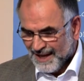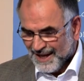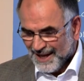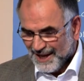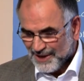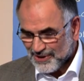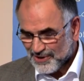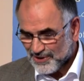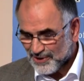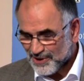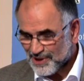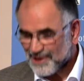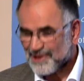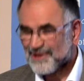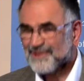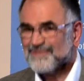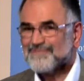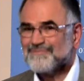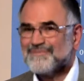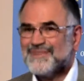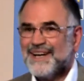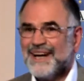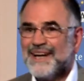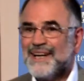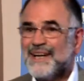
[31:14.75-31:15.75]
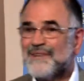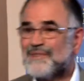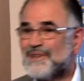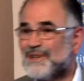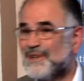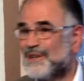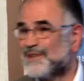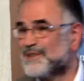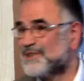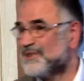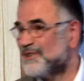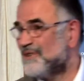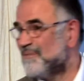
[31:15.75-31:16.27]
And of course, I have the
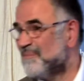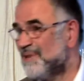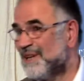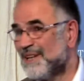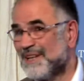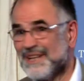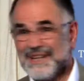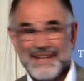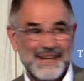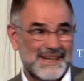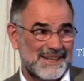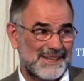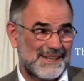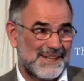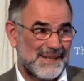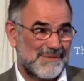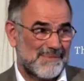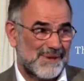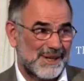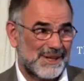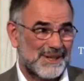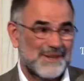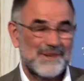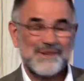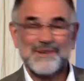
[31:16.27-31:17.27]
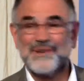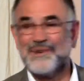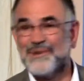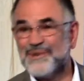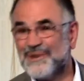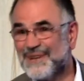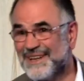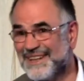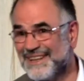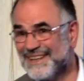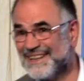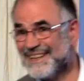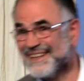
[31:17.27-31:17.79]
luxury of being an academic,
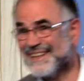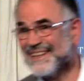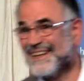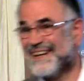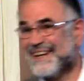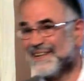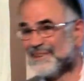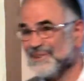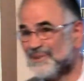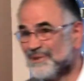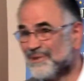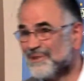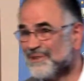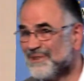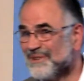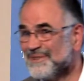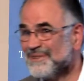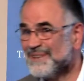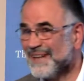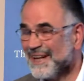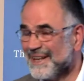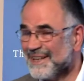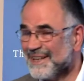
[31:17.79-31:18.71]
so I don't